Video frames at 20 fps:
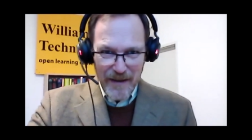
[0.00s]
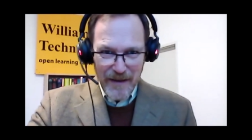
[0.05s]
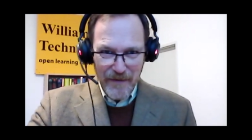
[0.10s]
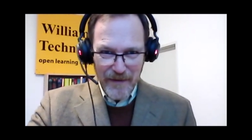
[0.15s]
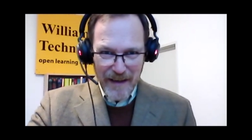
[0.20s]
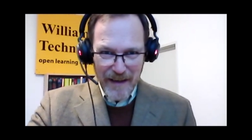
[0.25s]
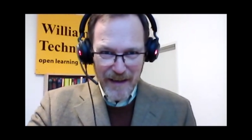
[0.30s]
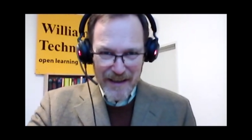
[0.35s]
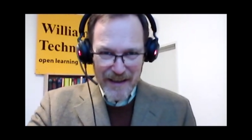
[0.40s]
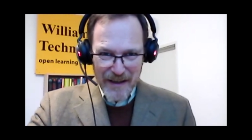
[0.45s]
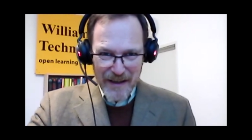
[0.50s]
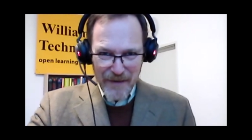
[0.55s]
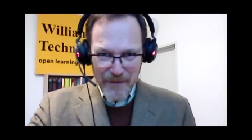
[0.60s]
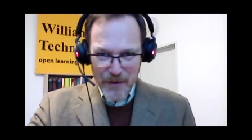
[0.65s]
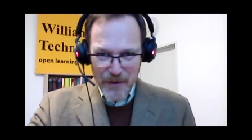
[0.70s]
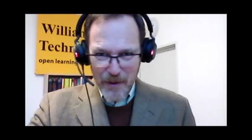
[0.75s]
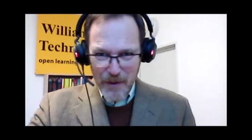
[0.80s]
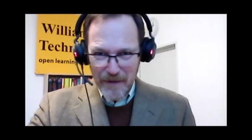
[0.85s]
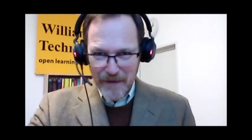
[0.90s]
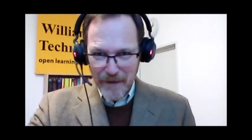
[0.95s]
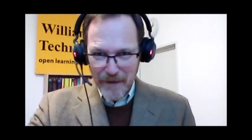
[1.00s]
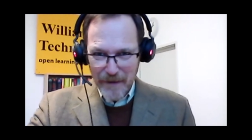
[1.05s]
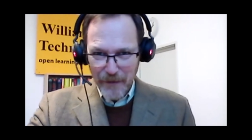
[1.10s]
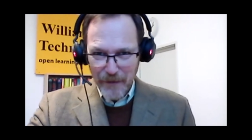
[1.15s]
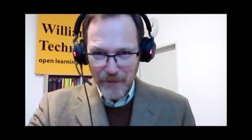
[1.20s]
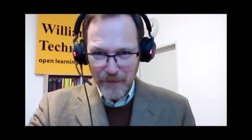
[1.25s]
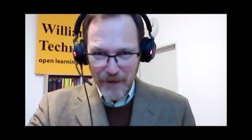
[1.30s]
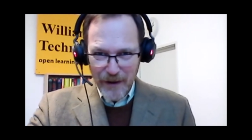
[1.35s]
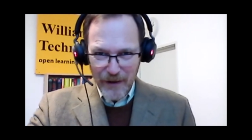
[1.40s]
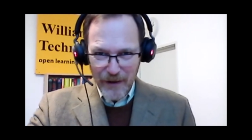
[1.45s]
if any of you have ever
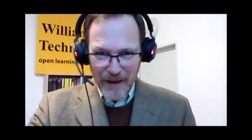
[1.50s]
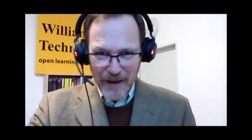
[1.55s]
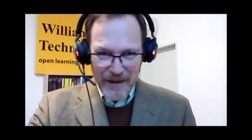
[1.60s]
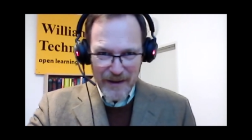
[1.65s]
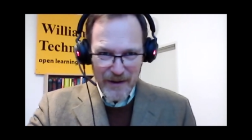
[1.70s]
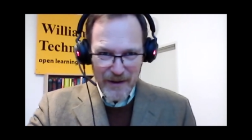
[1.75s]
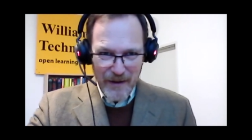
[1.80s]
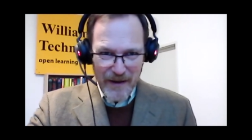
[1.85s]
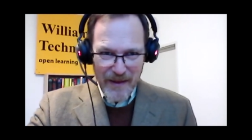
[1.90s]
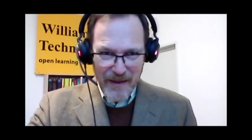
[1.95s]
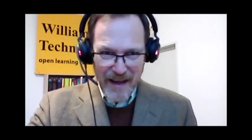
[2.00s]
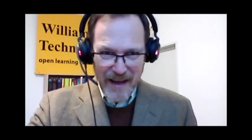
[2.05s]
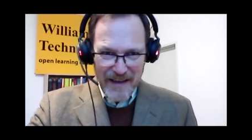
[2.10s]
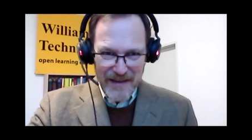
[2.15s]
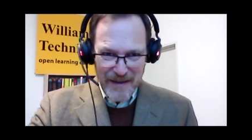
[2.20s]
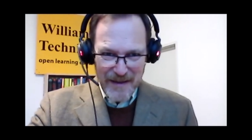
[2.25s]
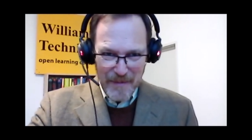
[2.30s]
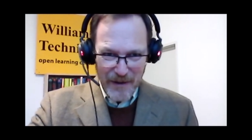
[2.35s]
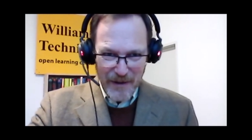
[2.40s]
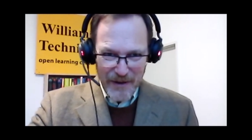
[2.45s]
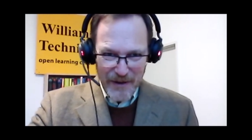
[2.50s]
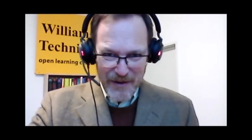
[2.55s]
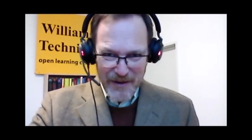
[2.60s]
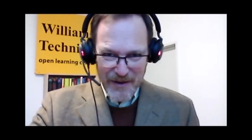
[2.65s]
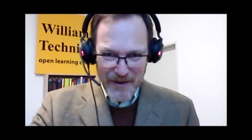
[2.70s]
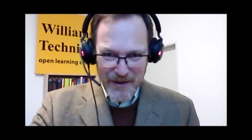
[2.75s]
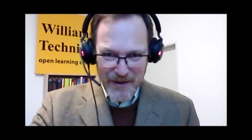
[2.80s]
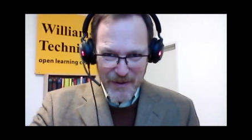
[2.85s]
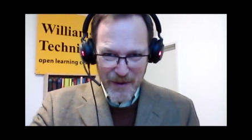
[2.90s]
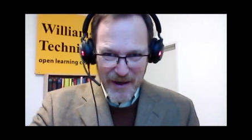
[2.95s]
felt like you're in that similar
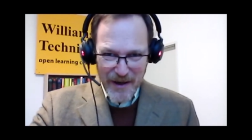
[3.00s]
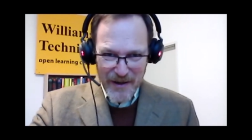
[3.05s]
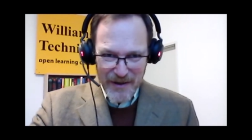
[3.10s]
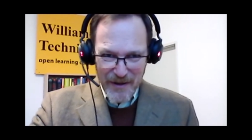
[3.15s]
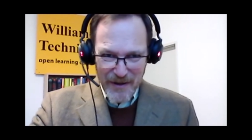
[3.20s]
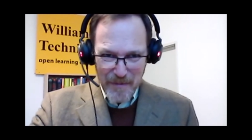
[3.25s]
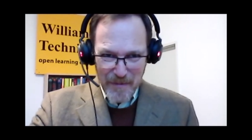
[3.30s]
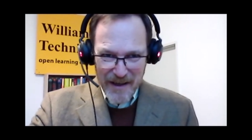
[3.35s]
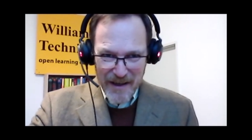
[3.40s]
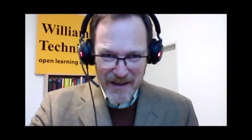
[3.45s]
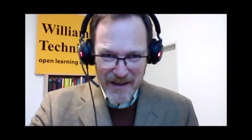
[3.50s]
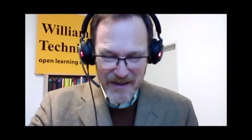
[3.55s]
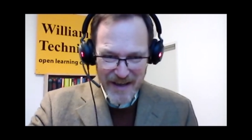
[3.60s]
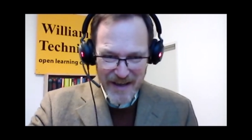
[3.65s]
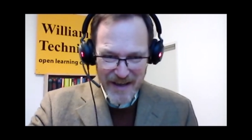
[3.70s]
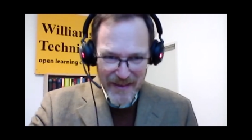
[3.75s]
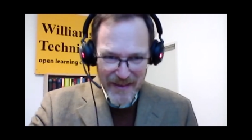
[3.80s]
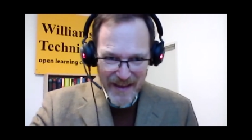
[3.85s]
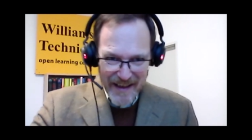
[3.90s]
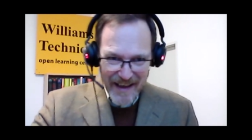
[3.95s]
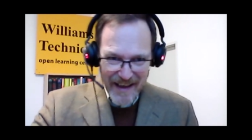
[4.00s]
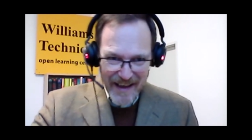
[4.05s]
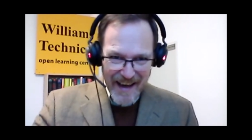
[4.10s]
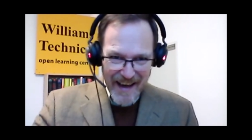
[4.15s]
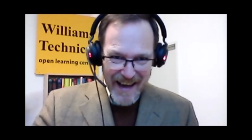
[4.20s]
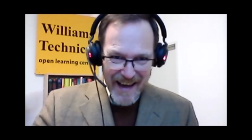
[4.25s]
situation, because I think